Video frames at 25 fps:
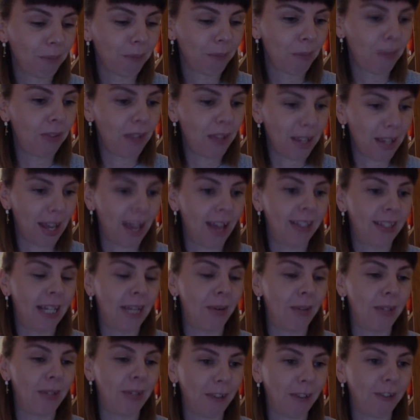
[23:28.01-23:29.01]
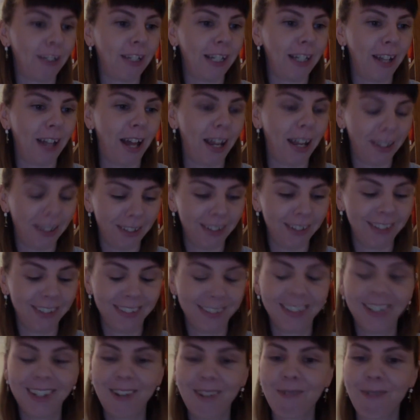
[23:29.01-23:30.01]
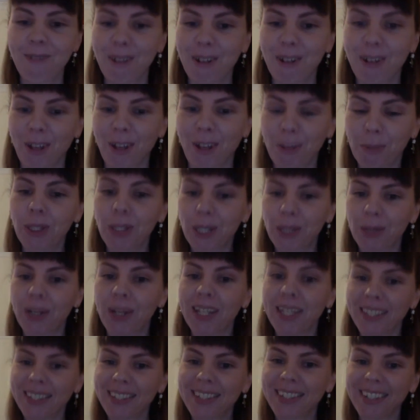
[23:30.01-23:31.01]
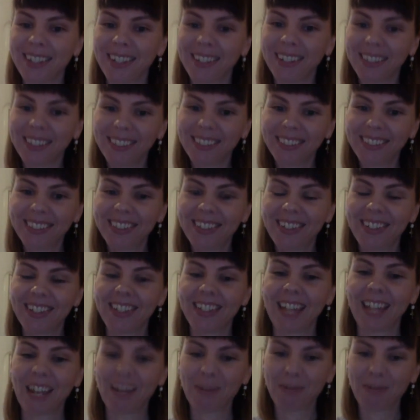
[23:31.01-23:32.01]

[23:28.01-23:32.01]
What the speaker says: But I think, yes, I would definitely like one of those beauty queens to save